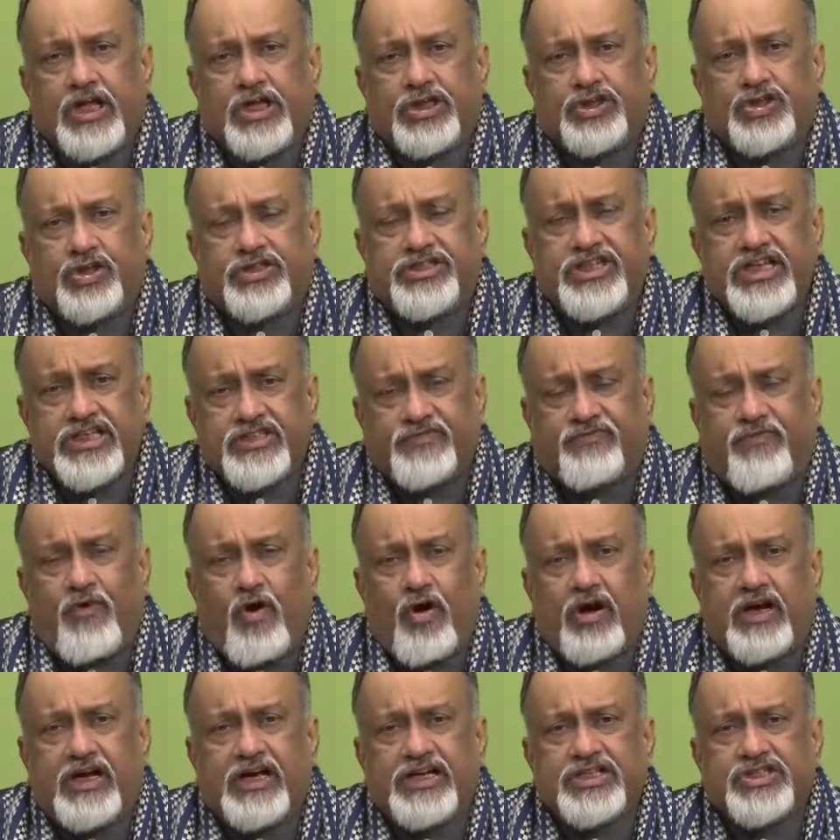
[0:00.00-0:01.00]
So, this
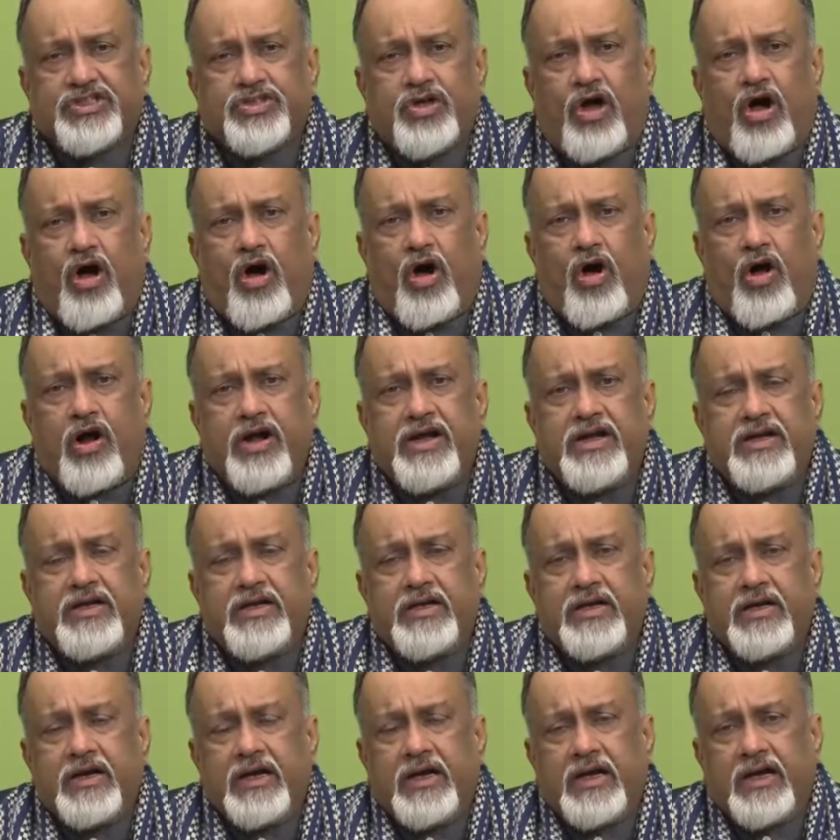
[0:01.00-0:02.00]
focus
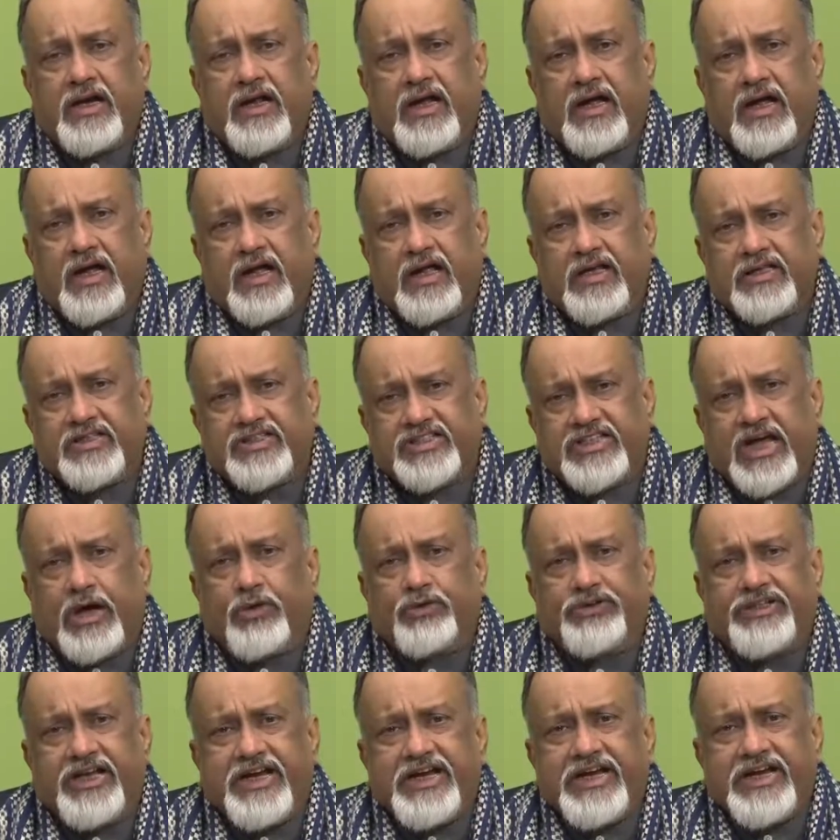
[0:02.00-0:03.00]
on
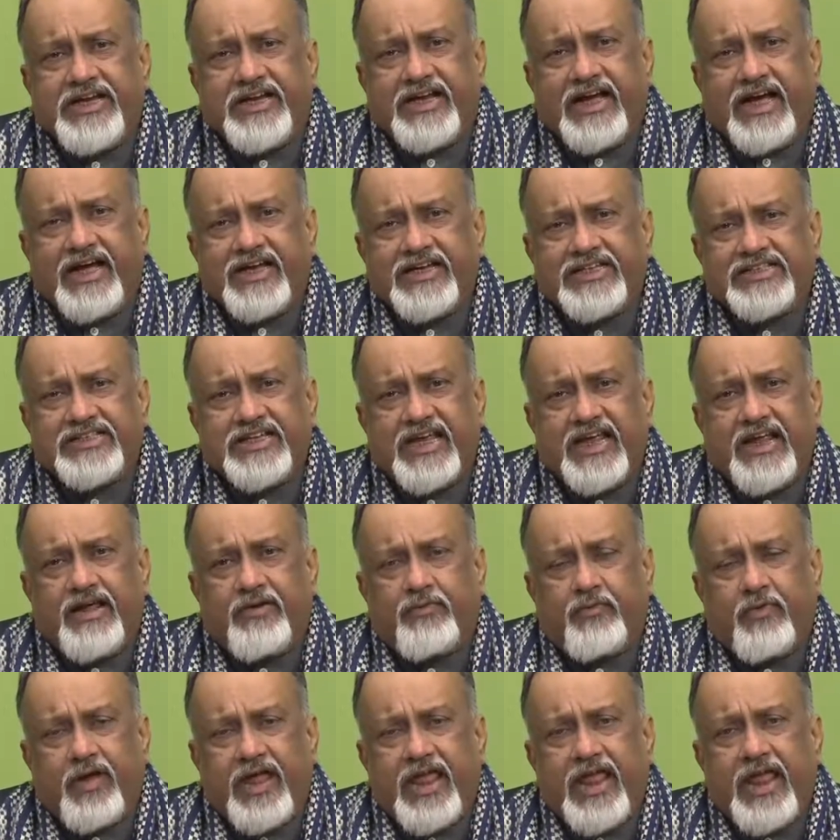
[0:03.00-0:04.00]
South India is a
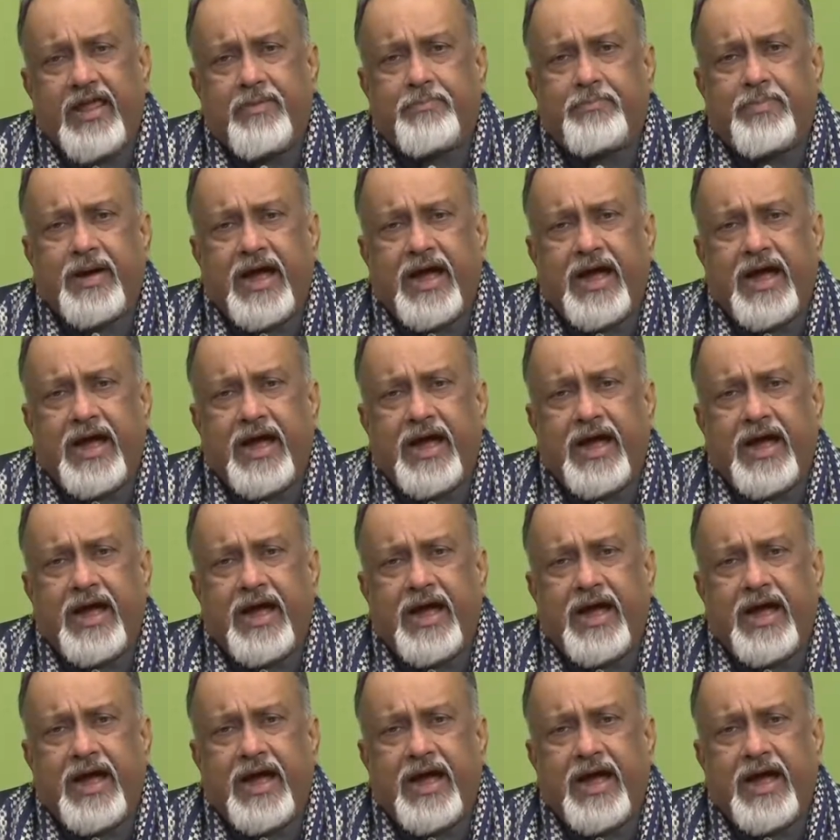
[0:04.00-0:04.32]
way